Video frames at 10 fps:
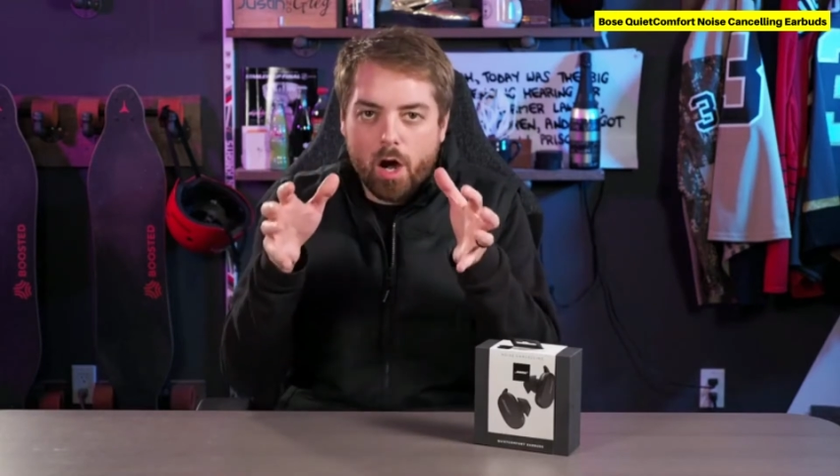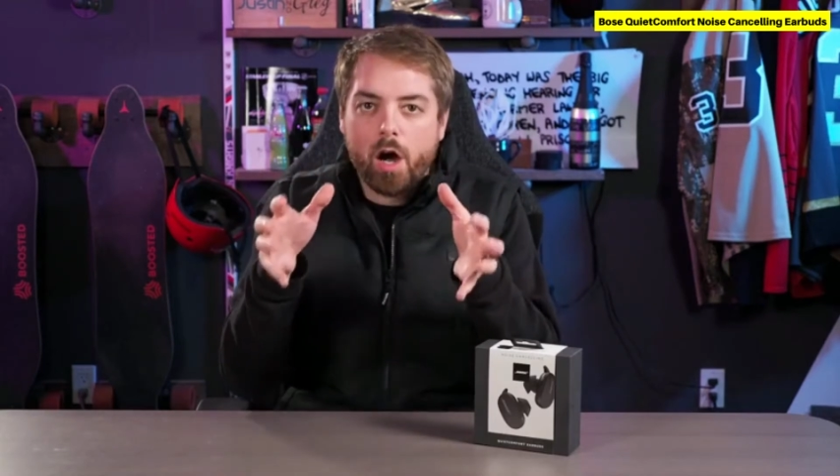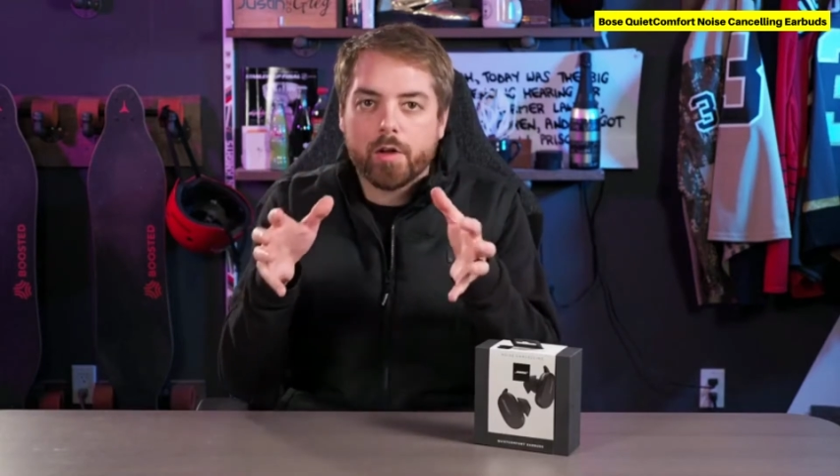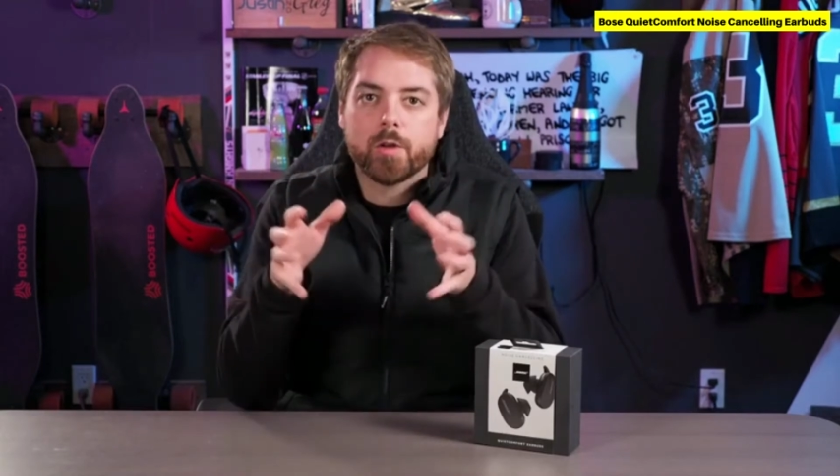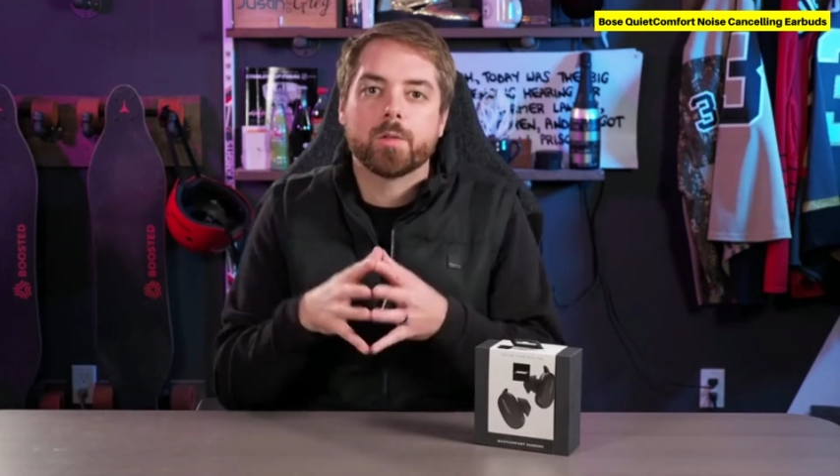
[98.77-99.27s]

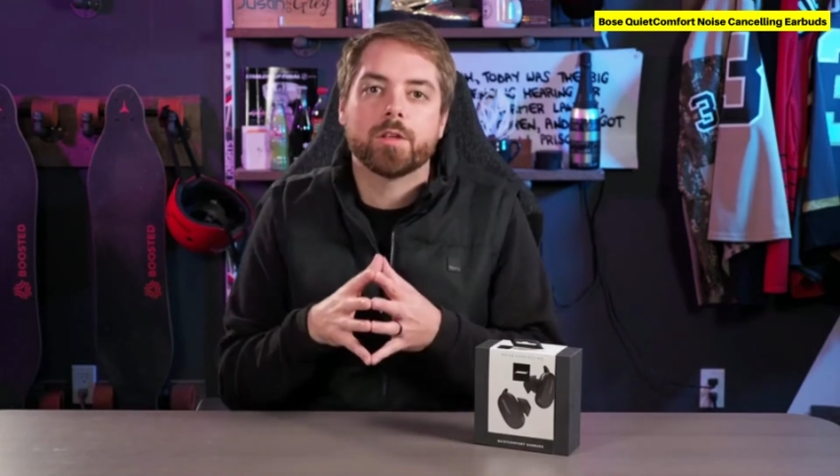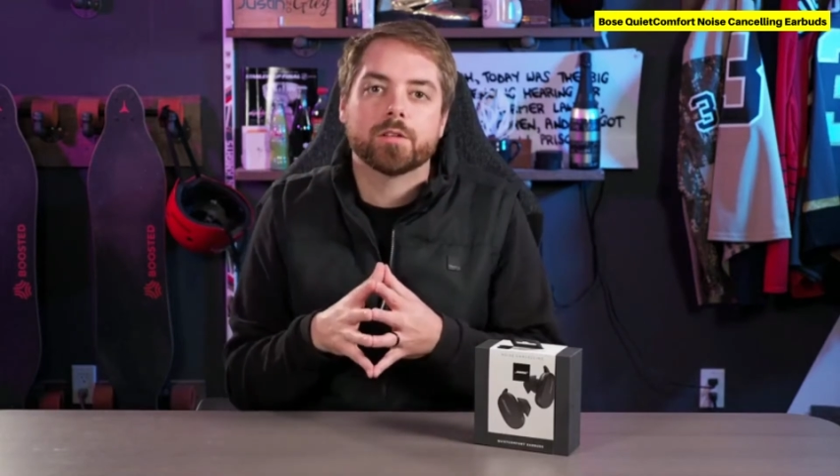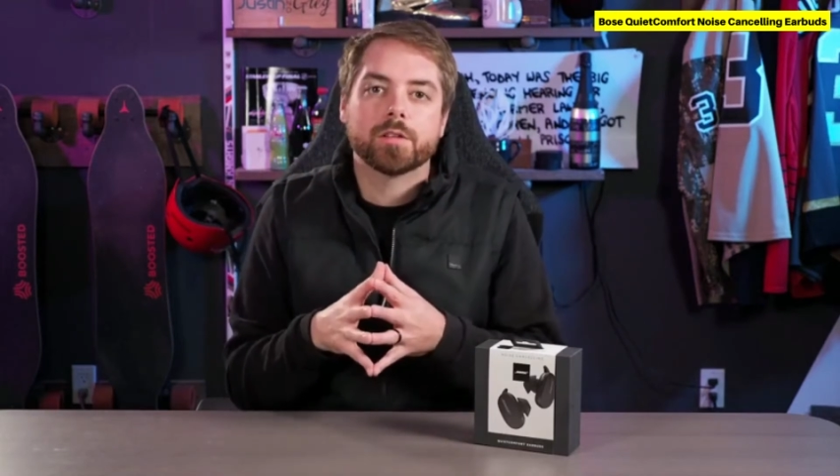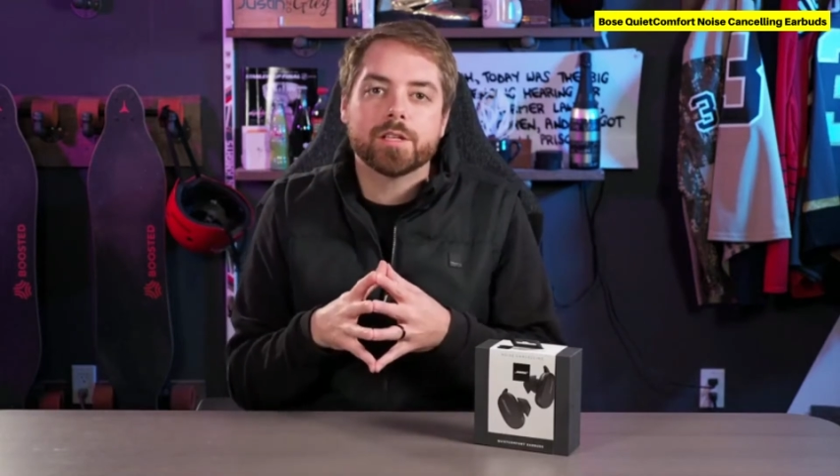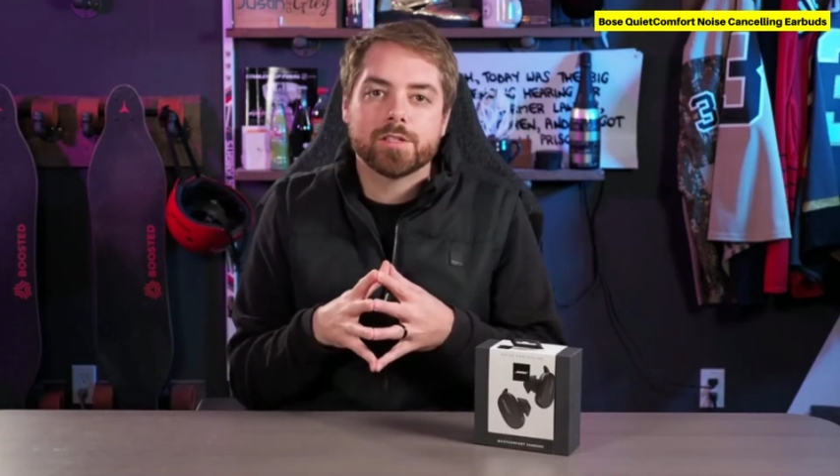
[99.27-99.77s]
audio that
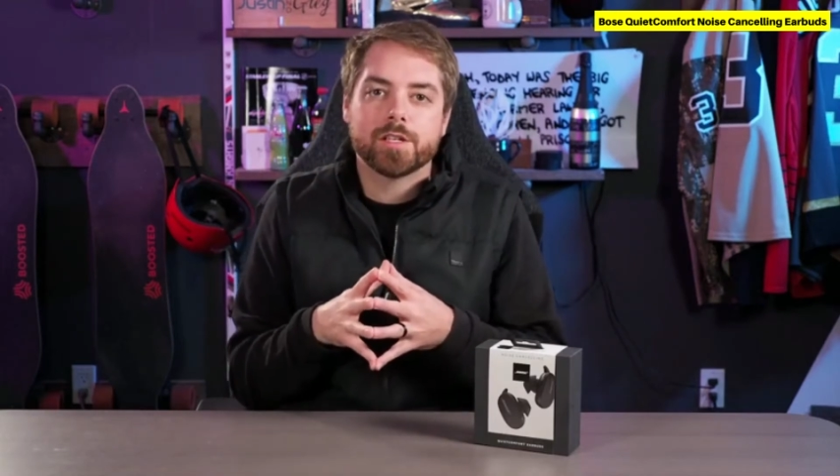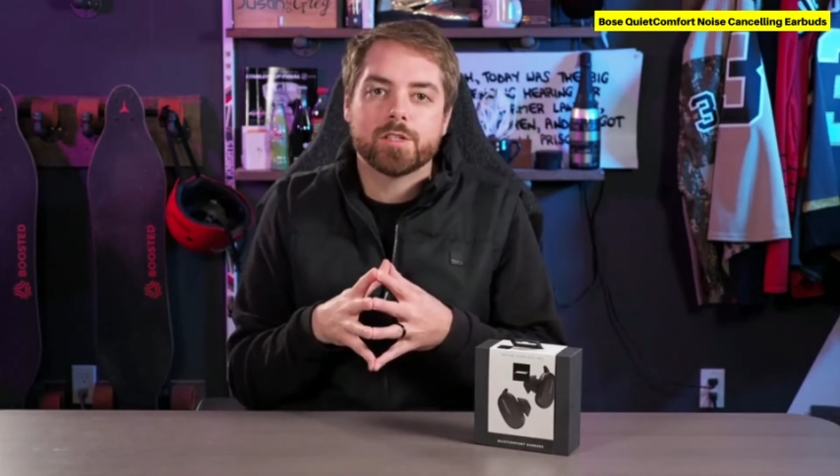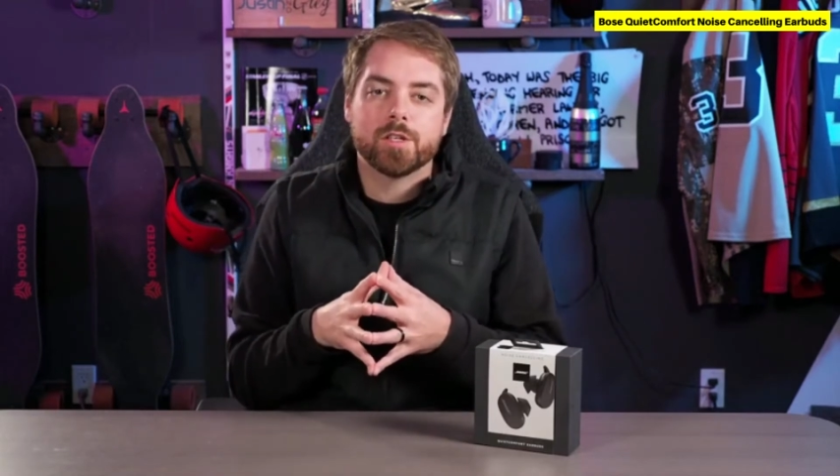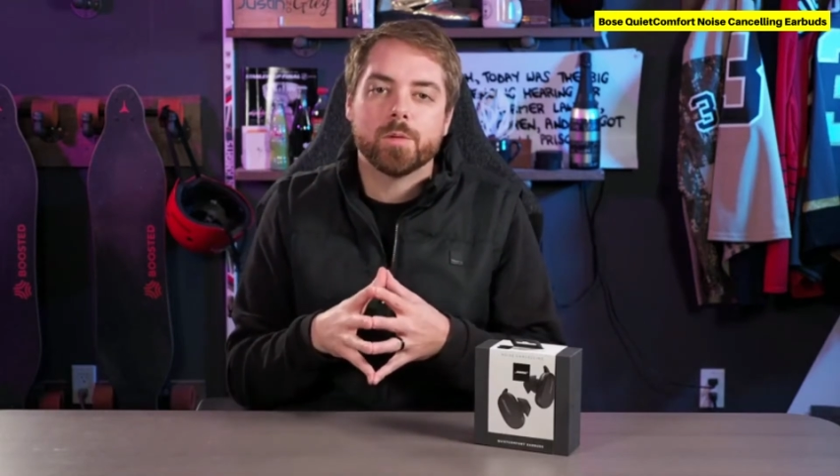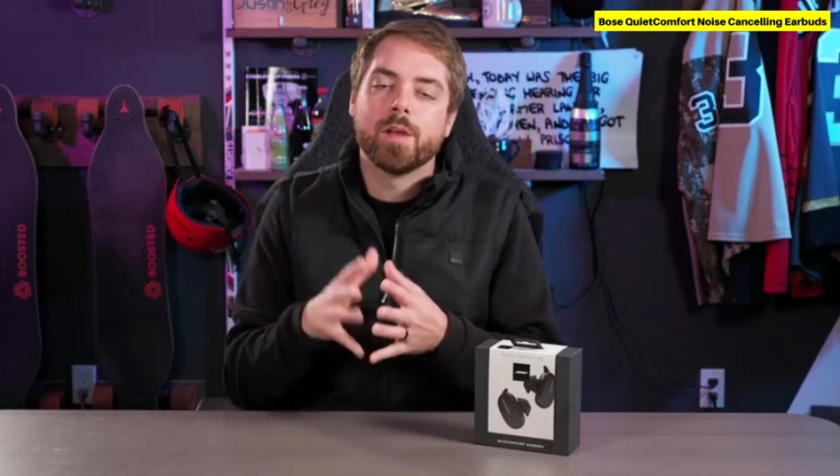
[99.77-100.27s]
you're listening
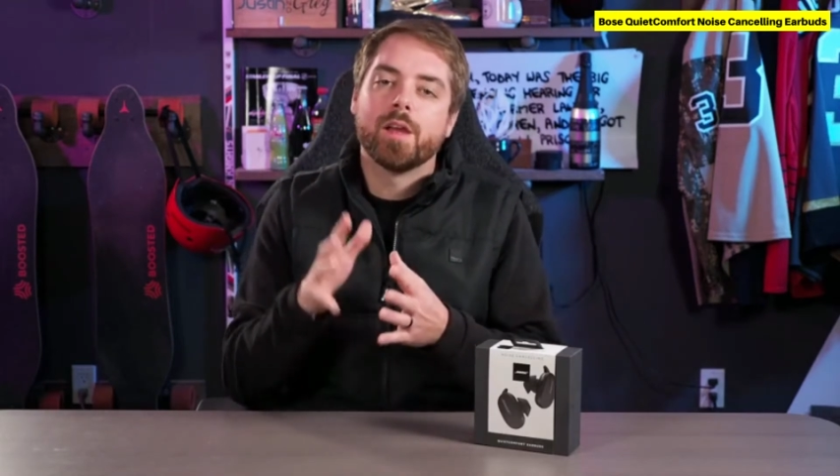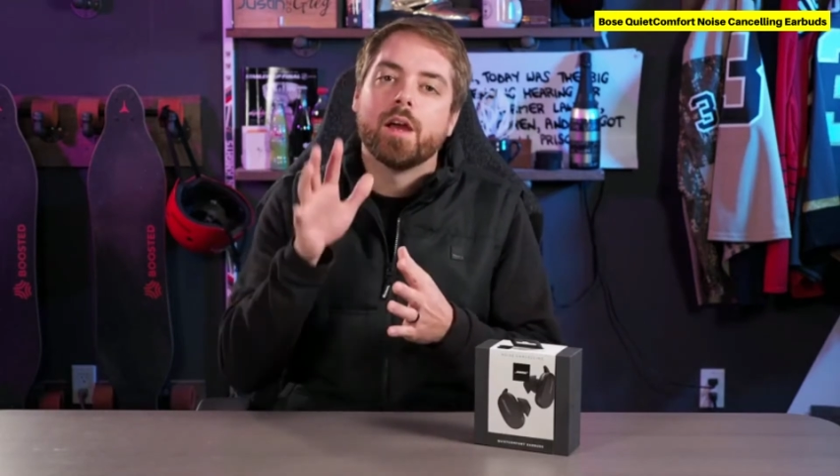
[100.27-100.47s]
to.